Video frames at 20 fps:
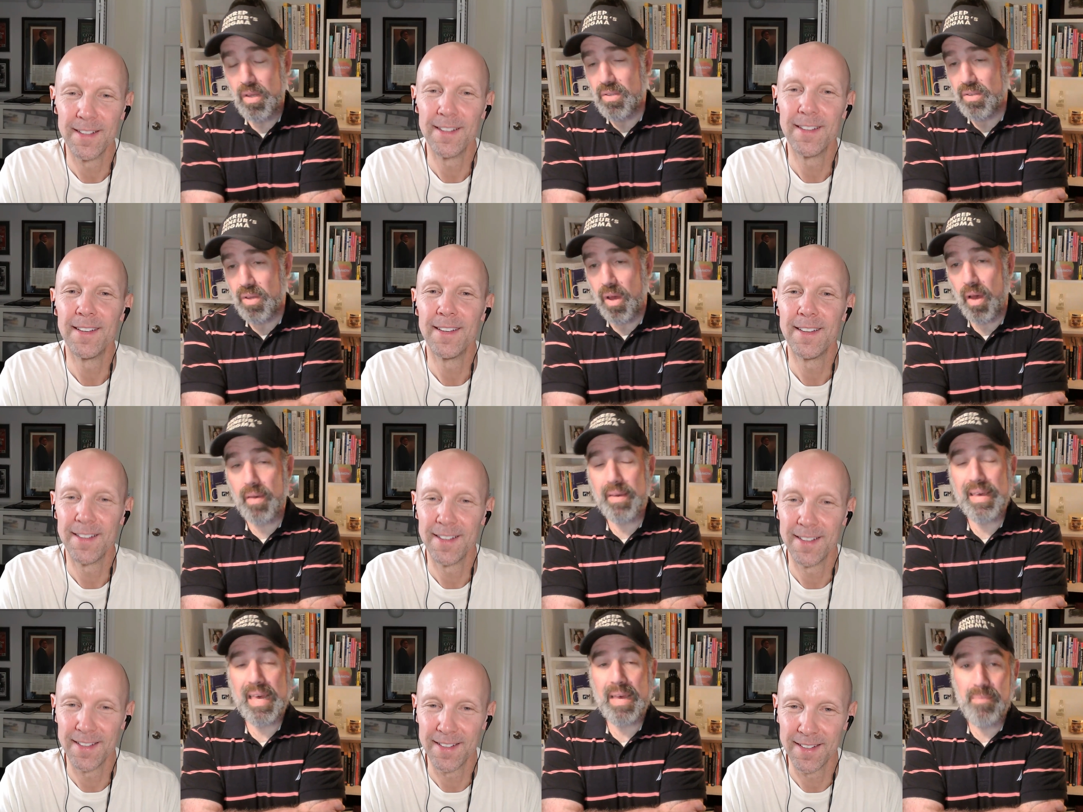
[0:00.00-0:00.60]
Speaker 1: so
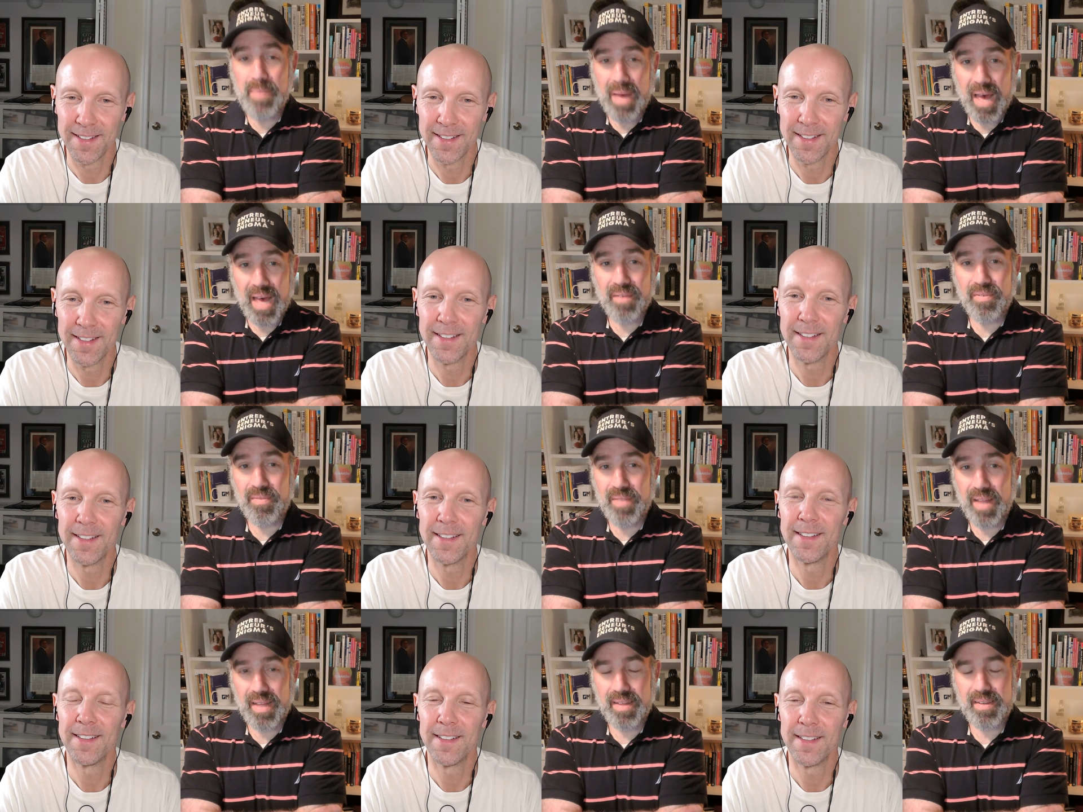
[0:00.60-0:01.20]
i came back
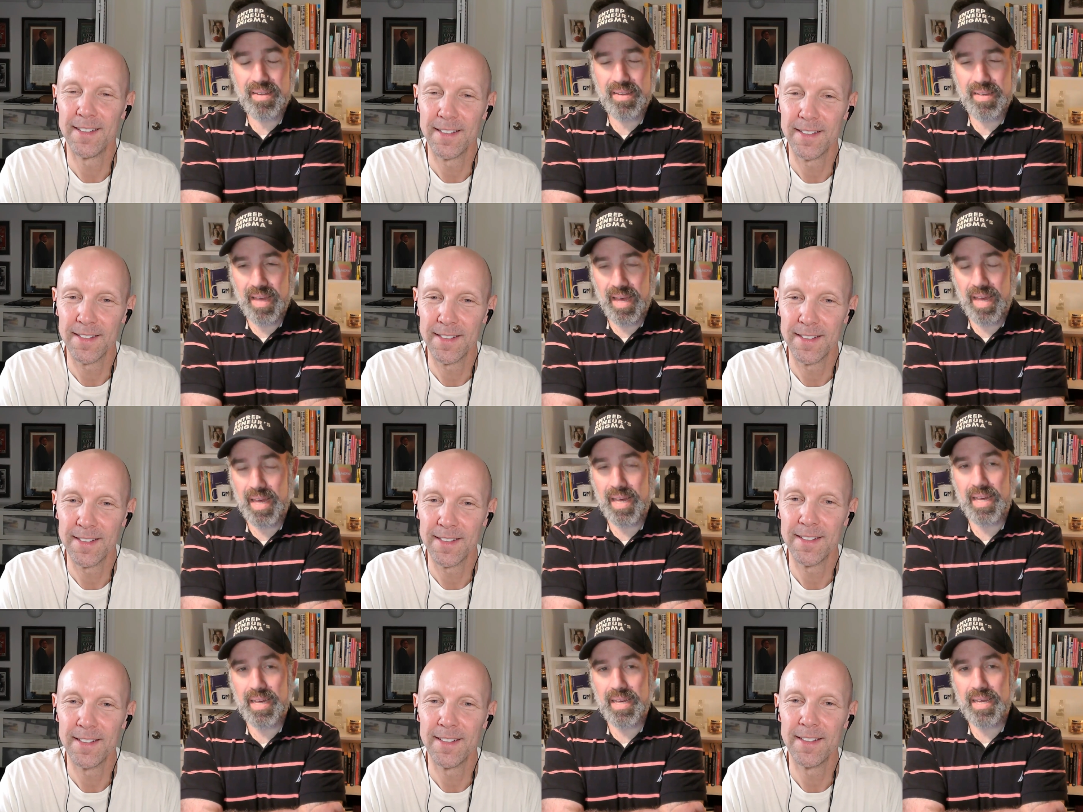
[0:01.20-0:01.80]
from that
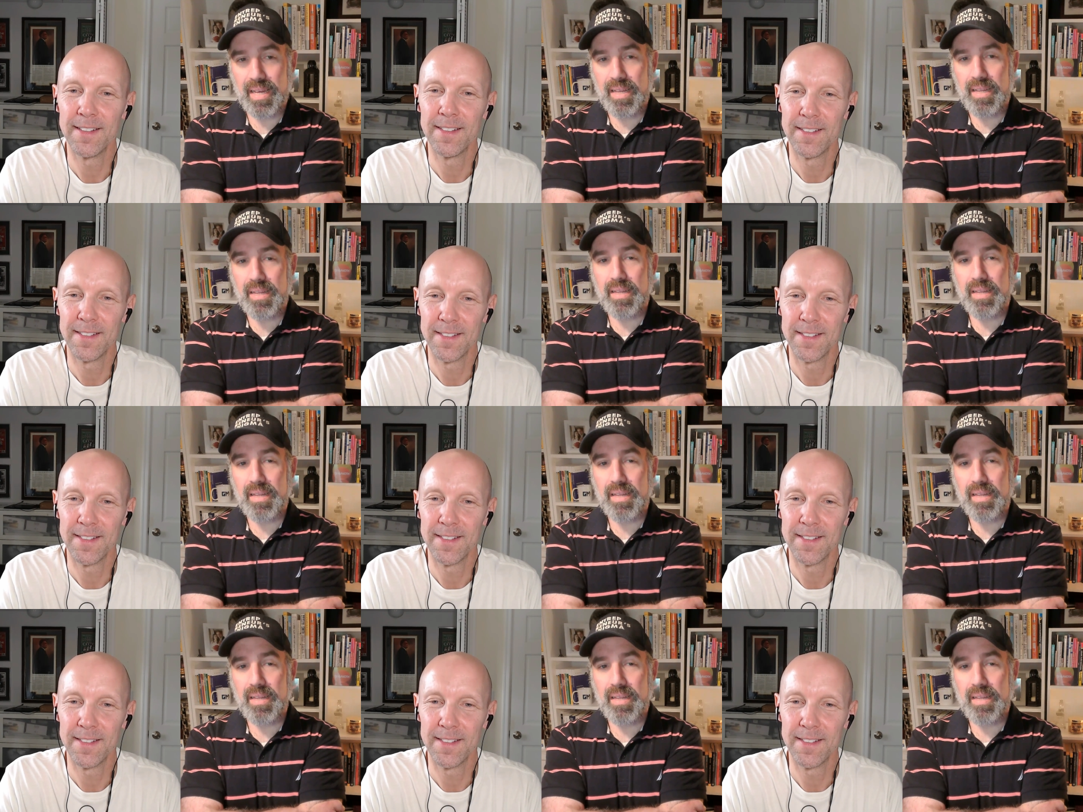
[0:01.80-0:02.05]
gig